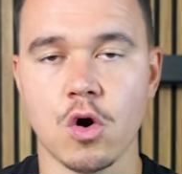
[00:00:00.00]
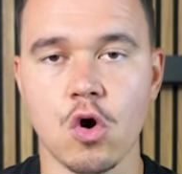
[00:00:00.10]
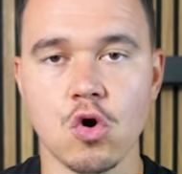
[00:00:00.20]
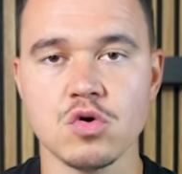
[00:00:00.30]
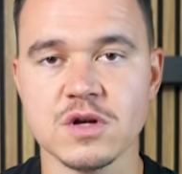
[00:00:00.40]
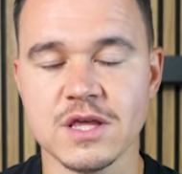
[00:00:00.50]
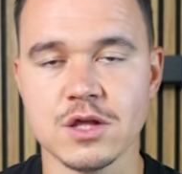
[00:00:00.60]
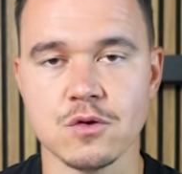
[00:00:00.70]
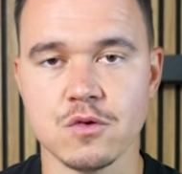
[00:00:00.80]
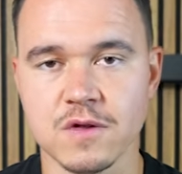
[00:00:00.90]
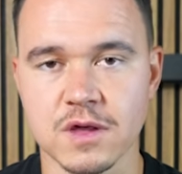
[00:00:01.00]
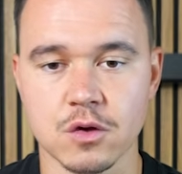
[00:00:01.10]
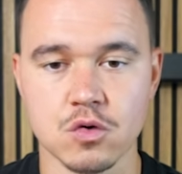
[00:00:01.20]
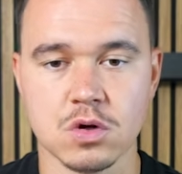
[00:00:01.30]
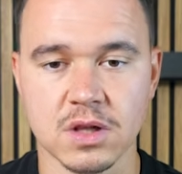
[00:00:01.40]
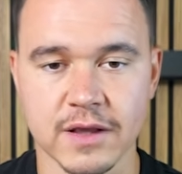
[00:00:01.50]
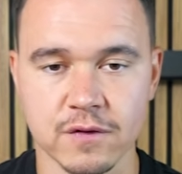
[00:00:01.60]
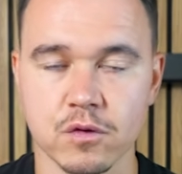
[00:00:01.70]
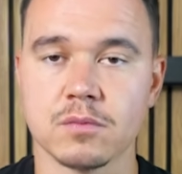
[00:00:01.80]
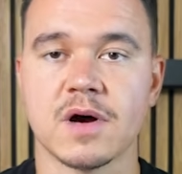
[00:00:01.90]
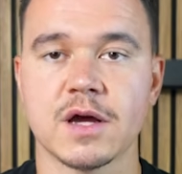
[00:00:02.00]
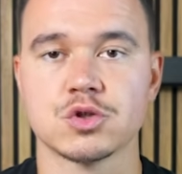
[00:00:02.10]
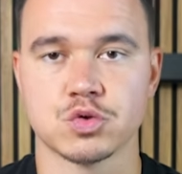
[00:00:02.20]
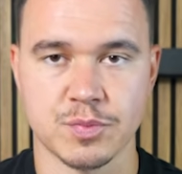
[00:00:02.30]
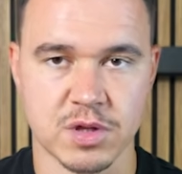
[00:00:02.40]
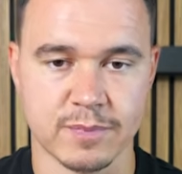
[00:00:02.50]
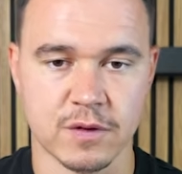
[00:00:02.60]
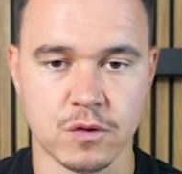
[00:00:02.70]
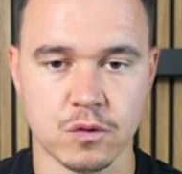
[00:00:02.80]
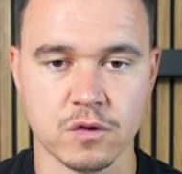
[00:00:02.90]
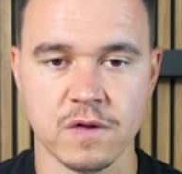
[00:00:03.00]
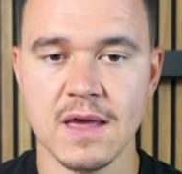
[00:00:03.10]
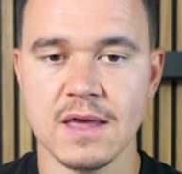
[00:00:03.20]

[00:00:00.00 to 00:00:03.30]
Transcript: only using Google Ads for my dropshipping stores.